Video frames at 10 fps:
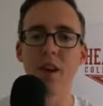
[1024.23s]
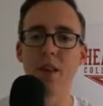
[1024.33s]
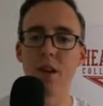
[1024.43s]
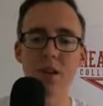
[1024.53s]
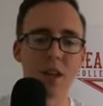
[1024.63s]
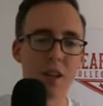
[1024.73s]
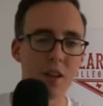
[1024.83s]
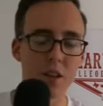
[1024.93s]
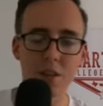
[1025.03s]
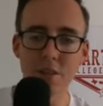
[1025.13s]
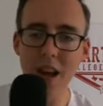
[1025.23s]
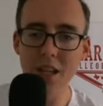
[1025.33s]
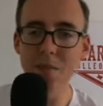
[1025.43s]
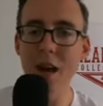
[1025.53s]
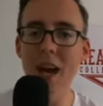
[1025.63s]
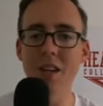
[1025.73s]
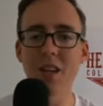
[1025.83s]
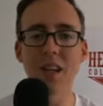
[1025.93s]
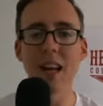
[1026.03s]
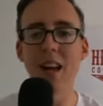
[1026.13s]
There's the face
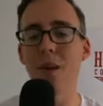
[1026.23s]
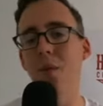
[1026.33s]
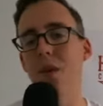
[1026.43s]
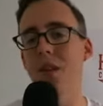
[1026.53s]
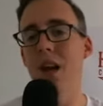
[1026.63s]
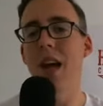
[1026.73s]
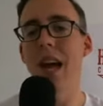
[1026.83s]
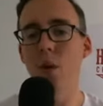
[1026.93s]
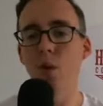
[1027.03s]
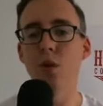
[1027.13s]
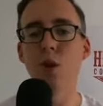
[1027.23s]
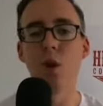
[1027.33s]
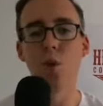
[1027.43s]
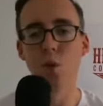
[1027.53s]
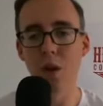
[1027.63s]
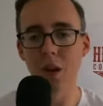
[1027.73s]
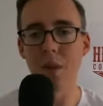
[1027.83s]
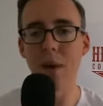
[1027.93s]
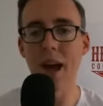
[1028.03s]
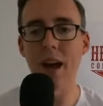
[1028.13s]
mask, and it was really
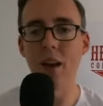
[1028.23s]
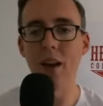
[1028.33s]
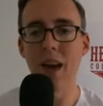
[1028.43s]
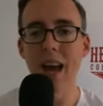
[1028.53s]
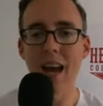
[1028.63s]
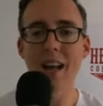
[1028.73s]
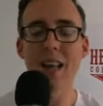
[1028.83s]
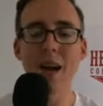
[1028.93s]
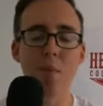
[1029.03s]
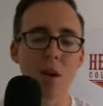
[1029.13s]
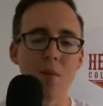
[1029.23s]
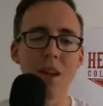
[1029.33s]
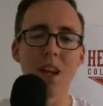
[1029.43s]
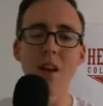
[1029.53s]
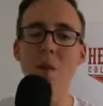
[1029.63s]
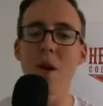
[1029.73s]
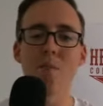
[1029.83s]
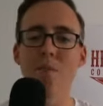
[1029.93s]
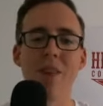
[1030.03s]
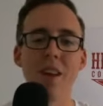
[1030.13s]
bad. And at that point, I'm like, you know what?
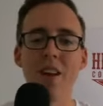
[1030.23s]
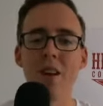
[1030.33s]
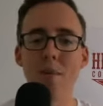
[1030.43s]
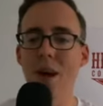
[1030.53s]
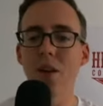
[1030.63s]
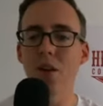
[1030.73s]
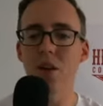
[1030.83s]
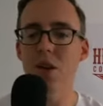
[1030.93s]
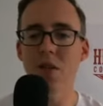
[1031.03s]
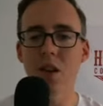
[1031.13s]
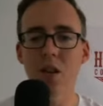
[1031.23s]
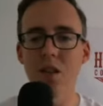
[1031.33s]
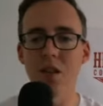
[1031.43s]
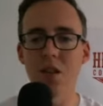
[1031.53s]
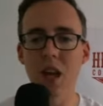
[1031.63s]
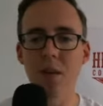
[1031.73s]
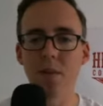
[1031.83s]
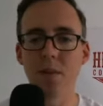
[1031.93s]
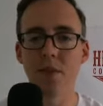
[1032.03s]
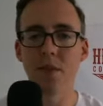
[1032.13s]
Baylor deserves to lose this game.
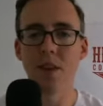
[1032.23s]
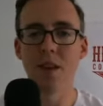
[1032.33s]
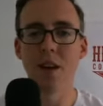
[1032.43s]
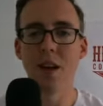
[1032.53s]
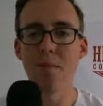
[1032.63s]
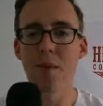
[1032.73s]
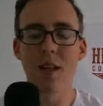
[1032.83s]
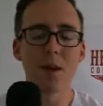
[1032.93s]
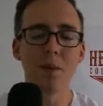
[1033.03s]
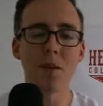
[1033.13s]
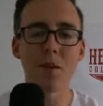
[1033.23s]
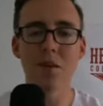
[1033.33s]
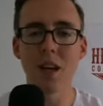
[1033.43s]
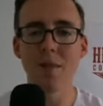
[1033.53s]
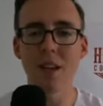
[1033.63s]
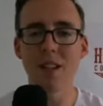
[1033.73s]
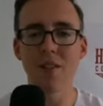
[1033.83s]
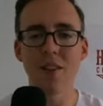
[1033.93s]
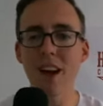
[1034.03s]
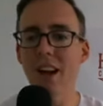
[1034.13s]
But then I'm also saying to
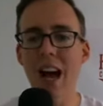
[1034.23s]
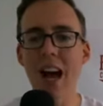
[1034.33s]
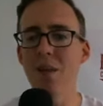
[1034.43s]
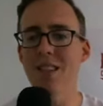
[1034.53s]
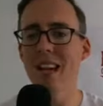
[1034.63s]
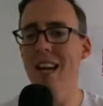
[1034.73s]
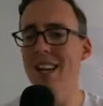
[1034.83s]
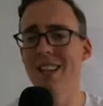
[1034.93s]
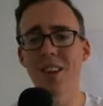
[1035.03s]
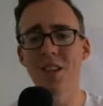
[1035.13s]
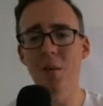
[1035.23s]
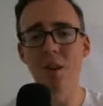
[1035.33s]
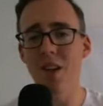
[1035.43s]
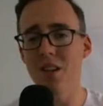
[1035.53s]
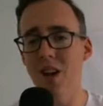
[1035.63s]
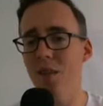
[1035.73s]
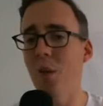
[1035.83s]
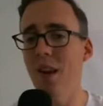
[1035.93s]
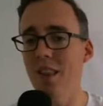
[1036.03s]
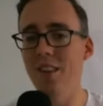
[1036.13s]
myself, heck, Iowa State doesn't really deserve to
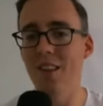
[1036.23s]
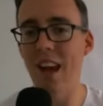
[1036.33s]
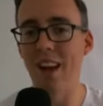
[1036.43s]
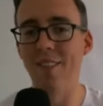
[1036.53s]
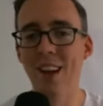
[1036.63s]
win this game.